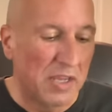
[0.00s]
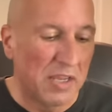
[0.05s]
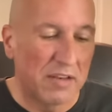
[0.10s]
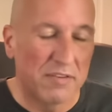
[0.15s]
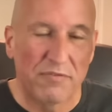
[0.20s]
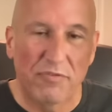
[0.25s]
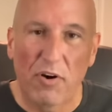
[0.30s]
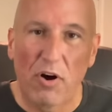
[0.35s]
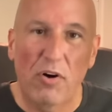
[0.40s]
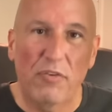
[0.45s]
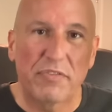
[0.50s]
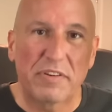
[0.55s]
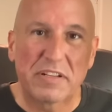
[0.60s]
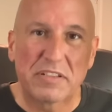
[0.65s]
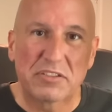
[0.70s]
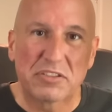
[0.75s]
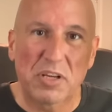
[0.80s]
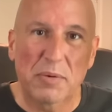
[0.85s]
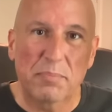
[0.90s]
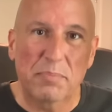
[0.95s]
involving
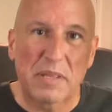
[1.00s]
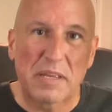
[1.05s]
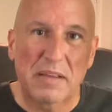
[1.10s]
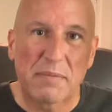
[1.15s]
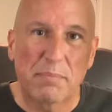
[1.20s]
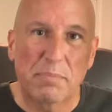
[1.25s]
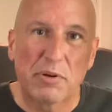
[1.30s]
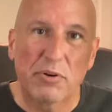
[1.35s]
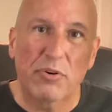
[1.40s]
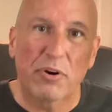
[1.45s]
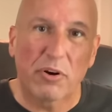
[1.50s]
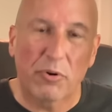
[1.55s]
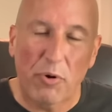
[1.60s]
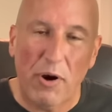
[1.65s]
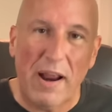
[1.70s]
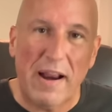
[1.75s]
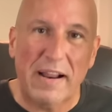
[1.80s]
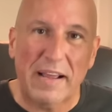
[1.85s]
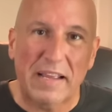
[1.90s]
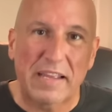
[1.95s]
something
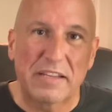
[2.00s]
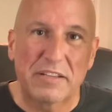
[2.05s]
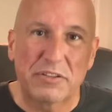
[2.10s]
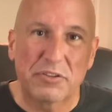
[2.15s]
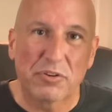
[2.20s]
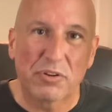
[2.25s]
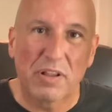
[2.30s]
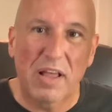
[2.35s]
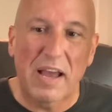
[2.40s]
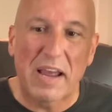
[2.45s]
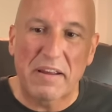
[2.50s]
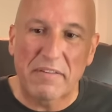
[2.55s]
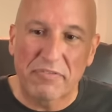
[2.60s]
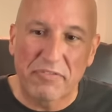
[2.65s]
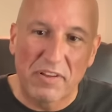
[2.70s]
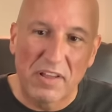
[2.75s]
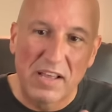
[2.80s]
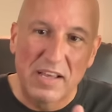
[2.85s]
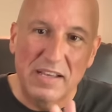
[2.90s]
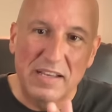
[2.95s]
bureaucratic in your
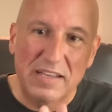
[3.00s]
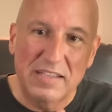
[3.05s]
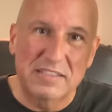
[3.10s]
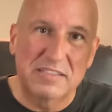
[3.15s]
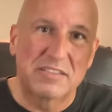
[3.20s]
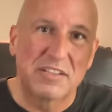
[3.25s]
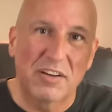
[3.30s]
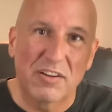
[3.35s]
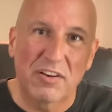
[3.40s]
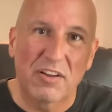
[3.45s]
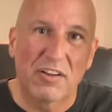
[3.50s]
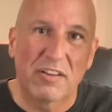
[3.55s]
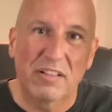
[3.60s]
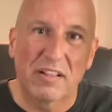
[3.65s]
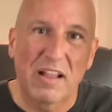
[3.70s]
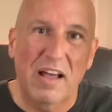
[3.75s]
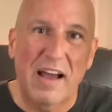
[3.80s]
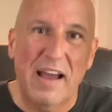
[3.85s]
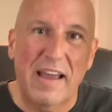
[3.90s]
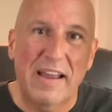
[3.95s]
life is done
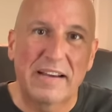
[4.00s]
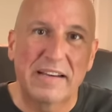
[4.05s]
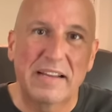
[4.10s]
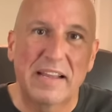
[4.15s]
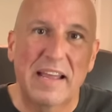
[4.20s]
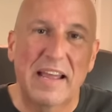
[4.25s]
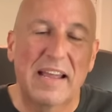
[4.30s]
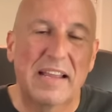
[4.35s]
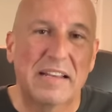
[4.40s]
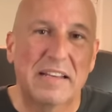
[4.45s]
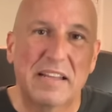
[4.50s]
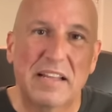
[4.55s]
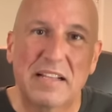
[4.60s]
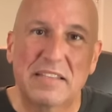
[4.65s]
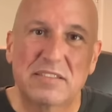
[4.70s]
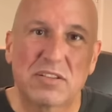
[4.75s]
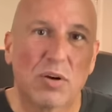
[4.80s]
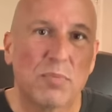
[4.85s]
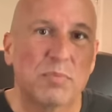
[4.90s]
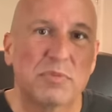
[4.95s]
online and
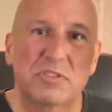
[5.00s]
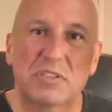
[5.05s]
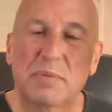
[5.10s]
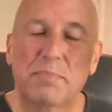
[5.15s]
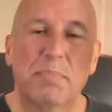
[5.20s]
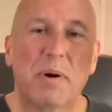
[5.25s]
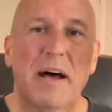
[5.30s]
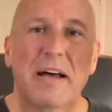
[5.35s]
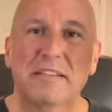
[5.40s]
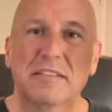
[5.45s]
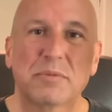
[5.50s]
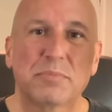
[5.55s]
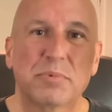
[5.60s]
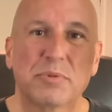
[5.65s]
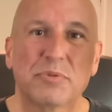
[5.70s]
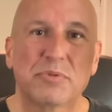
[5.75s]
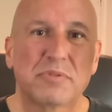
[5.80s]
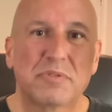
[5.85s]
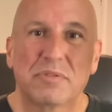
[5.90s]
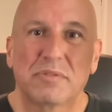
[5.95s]
it's almost
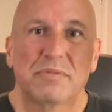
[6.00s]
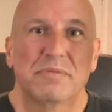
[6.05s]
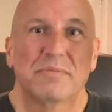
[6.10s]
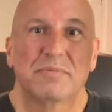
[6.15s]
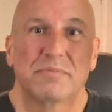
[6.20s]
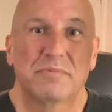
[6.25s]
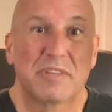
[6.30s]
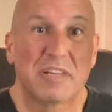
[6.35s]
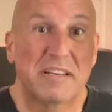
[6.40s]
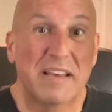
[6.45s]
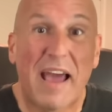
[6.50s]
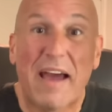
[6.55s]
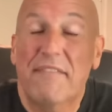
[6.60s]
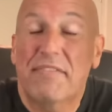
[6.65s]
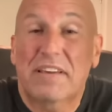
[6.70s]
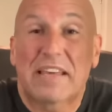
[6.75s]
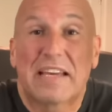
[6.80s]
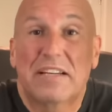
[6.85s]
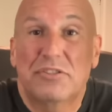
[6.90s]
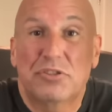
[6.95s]
impossible to to
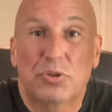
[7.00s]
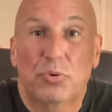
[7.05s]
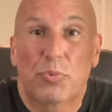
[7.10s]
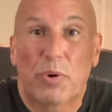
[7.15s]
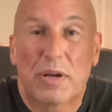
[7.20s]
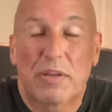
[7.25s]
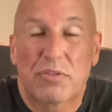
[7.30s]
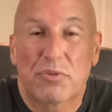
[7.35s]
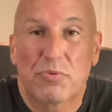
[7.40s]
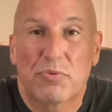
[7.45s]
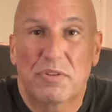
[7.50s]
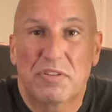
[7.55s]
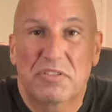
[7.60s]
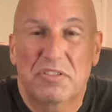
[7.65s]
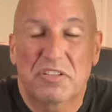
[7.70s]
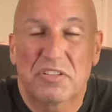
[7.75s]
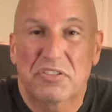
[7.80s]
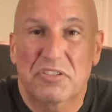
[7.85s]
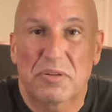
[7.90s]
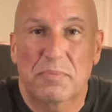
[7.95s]
navigate your way through the
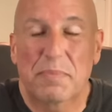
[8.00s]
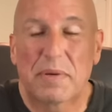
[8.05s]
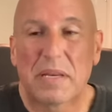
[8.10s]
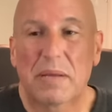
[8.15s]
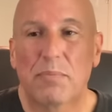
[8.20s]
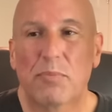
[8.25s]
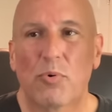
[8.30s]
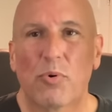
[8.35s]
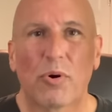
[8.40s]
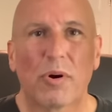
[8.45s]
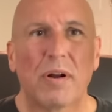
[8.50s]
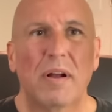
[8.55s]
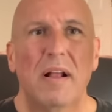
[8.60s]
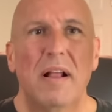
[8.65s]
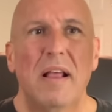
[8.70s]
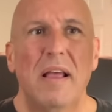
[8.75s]
system anymore.